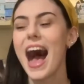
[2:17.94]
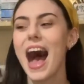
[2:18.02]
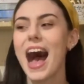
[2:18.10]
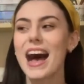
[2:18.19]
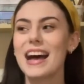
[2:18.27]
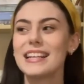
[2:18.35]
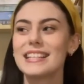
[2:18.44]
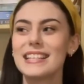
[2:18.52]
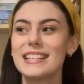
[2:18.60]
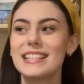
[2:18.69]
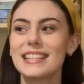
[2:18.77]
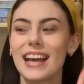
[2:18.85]

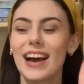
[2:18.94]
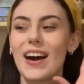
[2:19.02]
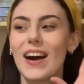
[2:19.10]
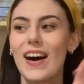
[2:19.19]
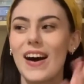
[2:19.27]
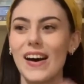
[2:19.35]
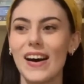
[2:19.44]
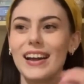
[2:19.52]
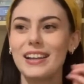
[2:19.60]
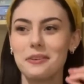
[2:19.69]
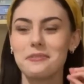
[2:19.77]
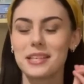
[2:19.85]
and
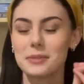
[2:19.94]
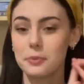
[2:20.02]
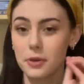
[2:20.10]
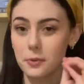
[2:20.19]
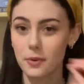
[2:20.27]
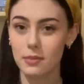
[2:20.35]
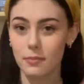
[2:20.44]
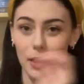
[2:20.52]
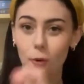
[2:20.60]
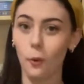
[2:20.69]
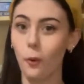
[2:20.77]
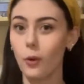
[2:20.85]
I love this book with
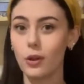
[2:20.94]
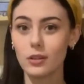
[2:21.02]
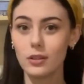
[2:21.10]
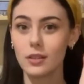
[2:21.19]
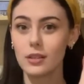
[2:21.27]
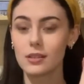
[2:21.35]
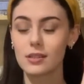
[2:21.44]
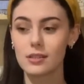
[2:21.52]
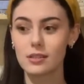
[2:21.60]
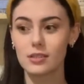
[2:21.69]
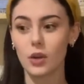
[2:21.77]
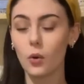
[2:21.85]
my whole
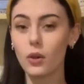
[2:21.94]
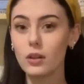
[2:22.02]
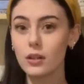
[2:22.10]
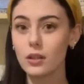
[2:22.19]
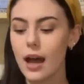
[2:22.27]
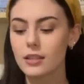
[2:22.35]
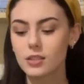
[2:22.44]
soul,